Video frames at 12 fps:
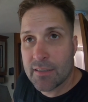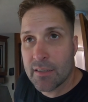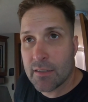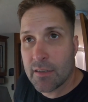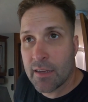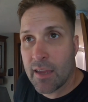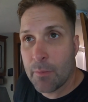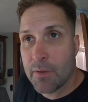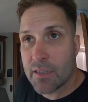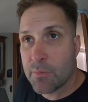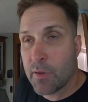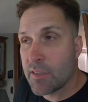and it can be
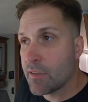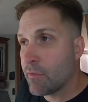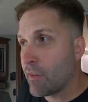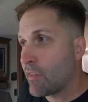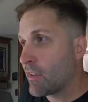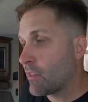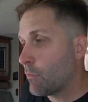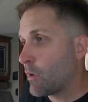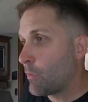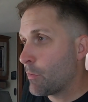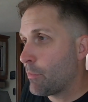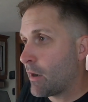expensive. I think the one
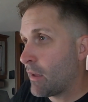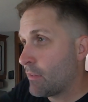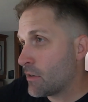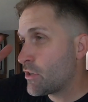we bought, this